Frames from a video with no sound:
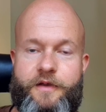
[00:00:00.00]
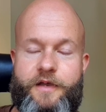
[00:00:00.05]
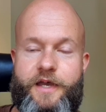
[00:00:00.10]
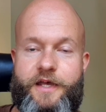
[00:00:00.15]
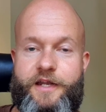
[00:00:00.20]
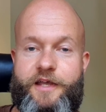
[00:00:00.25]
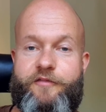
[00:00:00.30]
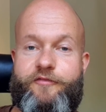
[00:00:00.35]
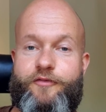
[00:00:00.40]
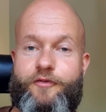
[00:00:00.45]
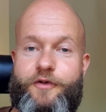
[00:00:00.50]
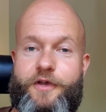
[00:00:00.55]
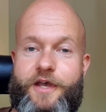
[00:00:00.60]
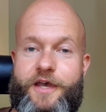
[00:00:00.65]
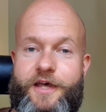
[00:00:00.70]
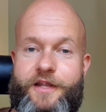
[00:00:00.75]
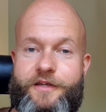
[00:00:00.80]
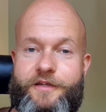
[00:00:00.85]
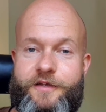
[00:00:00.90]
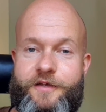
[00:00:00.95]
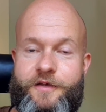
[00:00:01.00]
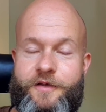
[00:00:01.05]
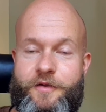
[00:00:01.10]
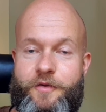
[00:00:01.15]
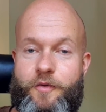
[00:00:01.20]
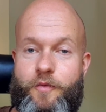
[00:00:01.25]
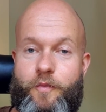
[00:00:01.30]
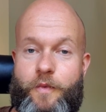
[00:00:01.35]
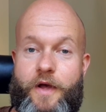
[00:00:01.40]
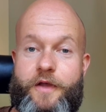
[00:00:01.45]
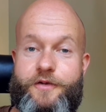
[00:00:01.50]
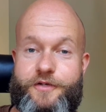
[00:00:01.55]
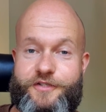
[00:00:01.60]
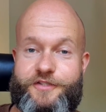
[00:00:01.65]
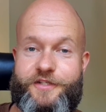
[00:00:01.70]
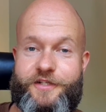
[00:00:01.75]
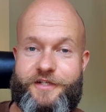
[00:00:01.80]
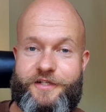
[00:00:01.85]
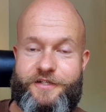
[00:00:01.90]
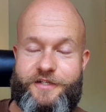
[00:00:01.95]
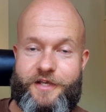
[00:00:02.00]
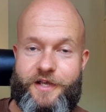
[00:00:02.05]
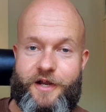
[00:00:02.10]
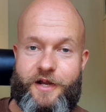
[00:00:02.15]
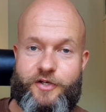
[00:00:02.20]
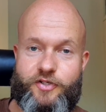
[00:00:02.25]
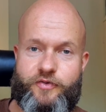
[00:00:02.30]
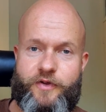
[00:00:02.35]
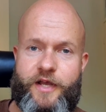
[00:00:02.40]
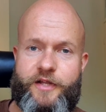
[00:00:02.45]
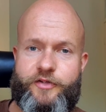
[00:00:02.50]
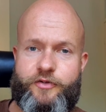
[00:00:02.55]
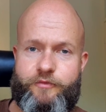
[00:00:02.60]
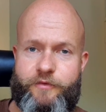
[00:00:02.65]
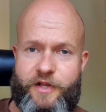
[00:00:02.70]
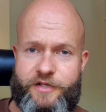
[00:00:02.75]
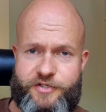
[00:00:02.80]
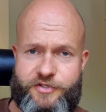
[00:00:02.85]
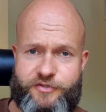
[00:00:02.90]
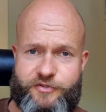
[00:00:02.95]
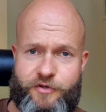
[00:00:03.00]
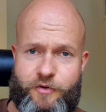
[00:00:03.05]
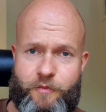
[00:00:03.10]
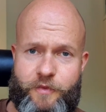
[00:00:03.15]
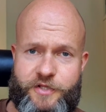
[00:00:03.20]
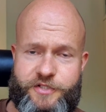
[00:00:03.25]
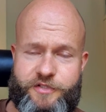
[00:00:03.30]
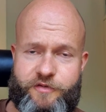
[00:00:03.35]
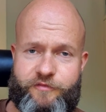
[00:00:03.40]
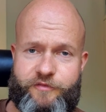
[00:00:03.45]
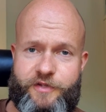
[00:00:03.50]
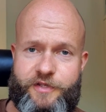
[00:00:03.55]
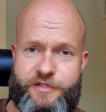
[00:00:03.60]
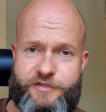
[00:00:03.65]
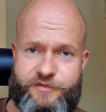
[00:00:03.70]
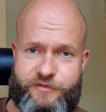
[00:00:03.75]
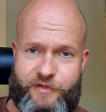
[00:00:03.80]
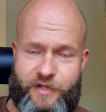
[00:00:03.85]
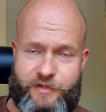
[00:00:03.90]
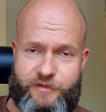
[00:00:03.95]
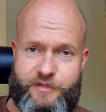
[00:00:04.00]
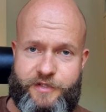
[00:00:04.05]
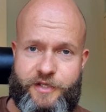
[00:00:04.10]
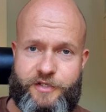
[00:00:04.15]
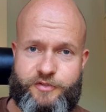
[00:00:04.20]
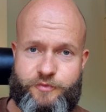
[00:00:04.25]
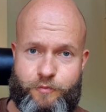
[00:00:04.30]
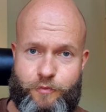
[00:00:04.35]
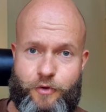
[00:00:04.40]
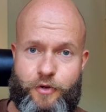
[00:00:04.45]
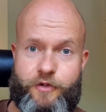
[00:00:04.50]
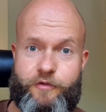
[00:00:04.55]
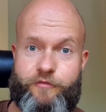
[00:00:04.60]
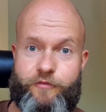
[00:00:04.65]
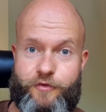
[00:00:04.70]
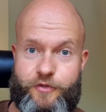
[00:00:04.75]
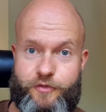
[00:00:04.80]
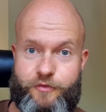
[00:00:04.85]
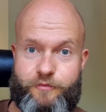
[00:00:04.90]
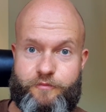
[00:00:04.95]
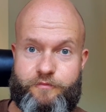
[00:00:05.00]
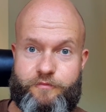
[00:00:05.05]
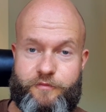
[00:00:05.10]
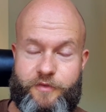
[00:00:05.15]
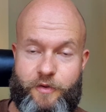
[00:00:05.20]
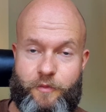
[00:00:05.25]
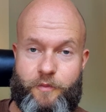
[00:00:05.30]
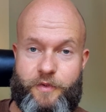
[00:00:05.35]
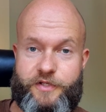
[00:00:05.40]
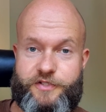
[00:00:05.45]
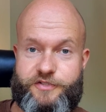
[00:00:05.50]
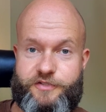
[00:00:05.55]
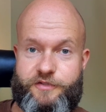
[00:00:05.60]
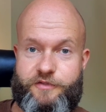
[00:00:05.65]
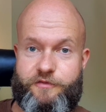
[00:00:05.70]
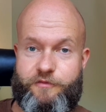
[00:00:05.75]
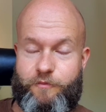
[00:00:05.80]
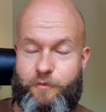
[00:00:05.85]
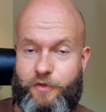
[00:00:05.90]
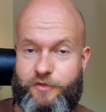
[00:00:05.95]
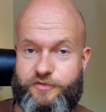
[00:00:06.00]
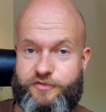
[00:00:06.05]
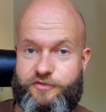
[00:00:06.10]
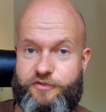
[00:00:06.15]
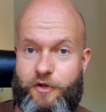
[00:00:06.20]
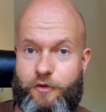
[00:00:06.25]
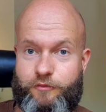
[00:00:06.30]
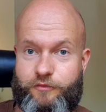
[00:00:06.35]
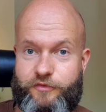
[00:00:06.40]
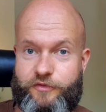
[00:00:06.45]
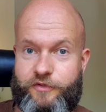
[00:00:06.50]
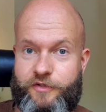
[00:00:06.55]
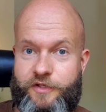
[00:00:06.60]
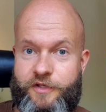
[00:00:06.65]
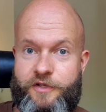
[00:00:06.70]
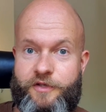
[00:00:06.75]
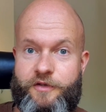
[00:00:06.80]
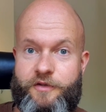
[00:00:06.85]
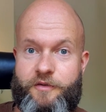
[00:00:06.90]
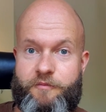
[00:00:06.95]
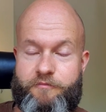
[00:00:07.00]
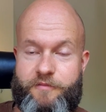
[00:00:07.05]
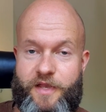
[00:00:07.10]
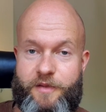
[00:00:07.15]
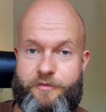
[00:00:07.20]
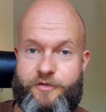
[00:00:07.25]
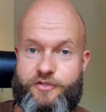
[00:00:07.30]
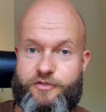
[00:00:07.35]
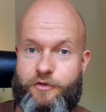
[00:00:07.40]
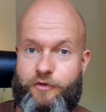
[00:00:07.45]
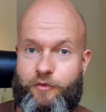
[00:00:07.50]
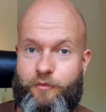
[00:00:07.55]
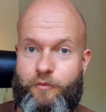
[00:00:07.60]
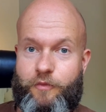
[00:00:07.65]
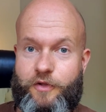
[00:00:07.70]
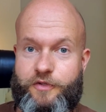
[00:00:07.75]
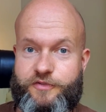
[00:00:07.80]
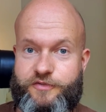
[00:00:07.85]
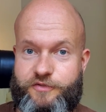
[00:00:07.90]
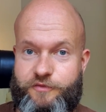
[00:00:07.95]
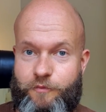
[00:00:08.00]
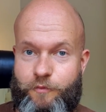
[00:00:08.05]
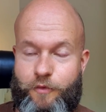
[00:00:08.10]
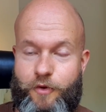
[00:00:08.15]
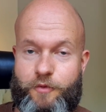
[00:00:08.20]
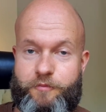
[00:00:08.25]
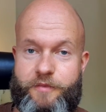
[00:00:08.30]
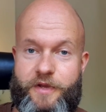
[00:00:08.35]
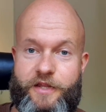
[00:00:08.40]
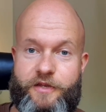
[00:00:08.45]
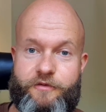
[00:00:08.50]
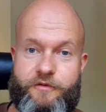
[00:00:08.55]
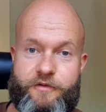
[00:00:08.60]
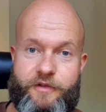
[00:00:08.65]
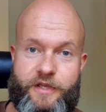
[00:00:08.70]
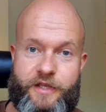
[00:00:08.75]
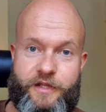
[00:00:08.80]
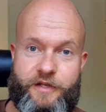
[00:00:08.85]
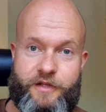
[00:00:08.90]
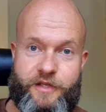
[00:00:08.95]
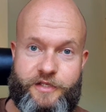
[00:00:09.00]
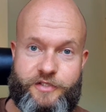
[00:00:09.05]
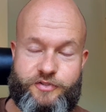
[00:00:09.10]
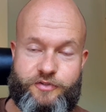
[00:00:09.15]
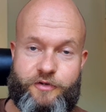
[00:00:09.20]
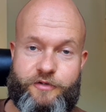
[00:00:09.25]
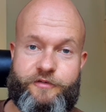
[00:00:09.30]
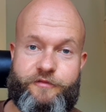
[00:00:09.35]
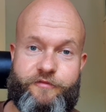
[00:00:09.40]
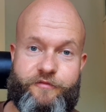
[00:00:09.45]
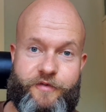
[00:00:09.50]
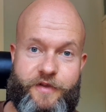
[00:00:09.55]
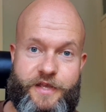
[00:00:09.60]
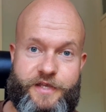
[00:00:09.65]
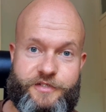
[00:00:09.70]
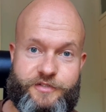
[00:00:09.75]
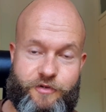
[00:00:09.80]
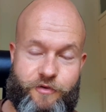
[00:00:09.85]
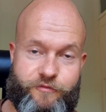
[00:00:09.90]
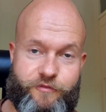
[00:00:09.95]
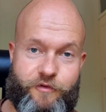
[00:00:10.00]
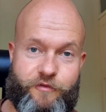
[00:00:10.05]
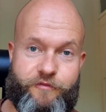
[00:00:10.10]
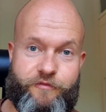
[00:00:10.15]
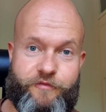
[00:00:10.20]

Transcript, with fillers: And if you can, while you're still in the air, try to register which of these techniques work for you and which ones don't. Maybe certain ones work better in a certain phase of your